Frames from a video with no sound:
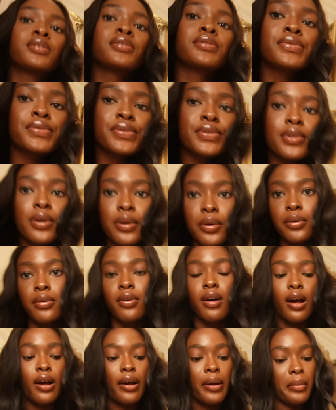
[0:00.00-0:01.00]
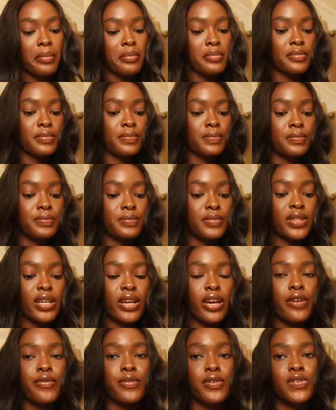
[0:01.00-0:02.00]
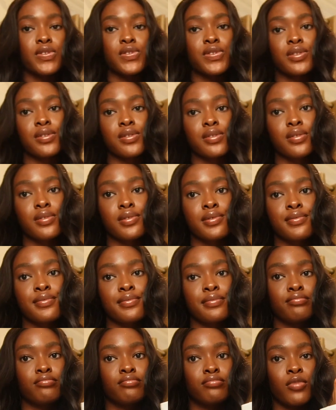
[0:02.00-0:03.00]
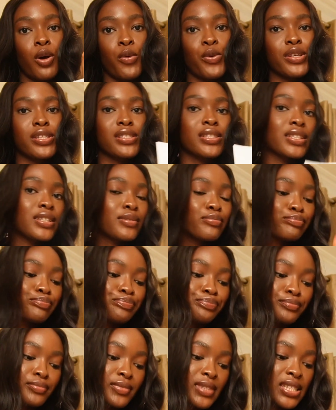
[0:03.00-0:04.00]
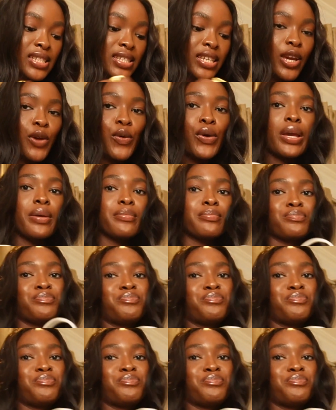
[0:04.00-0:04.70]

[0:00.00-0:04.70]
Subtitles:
So they gave us, obviously, takeaway.